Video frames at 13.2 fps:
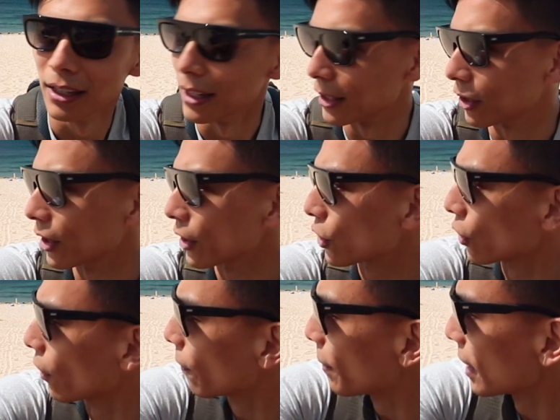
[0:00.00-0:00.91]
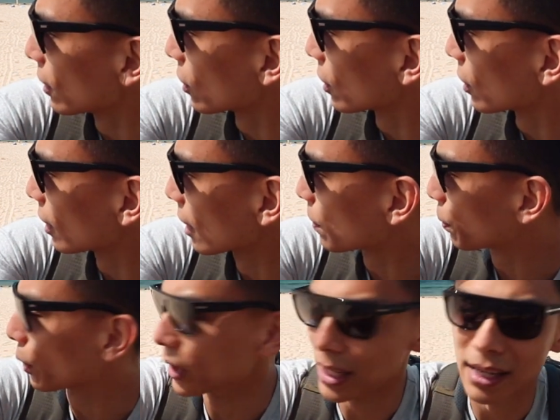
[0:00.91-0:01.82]
There's not a surf beach, there's
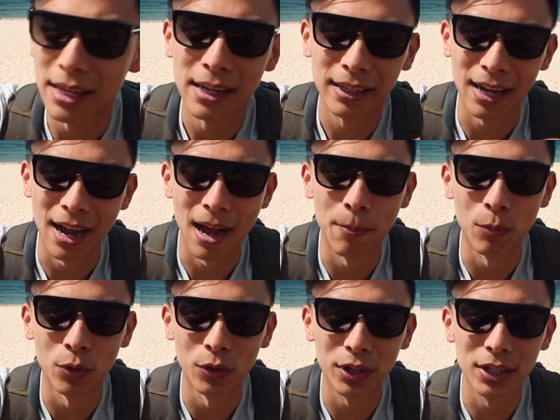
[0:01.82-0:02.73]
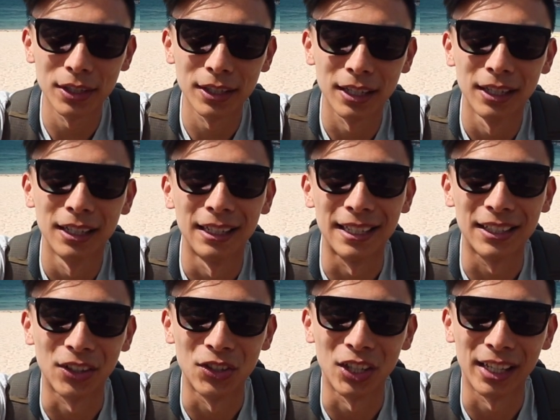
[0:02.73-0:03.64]
pretty calm waters. Let's
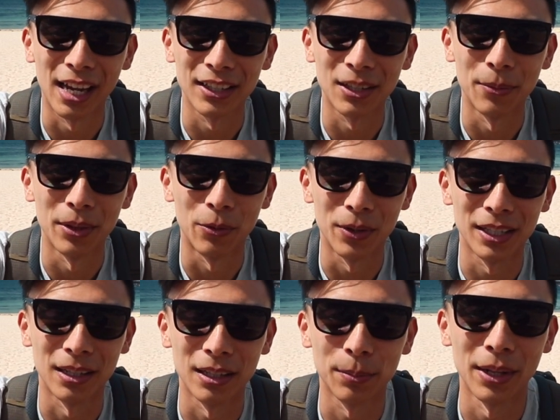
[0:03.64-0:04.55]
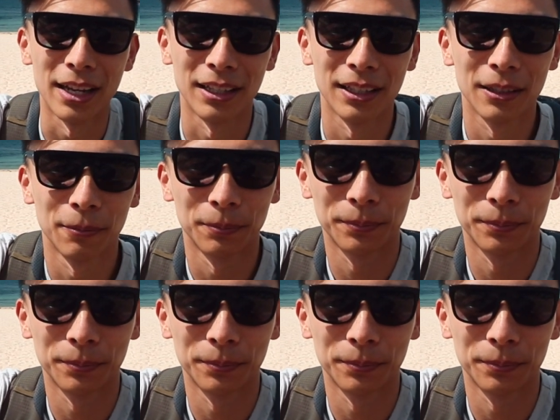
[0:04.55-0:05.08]
go check out some of the rest of this place.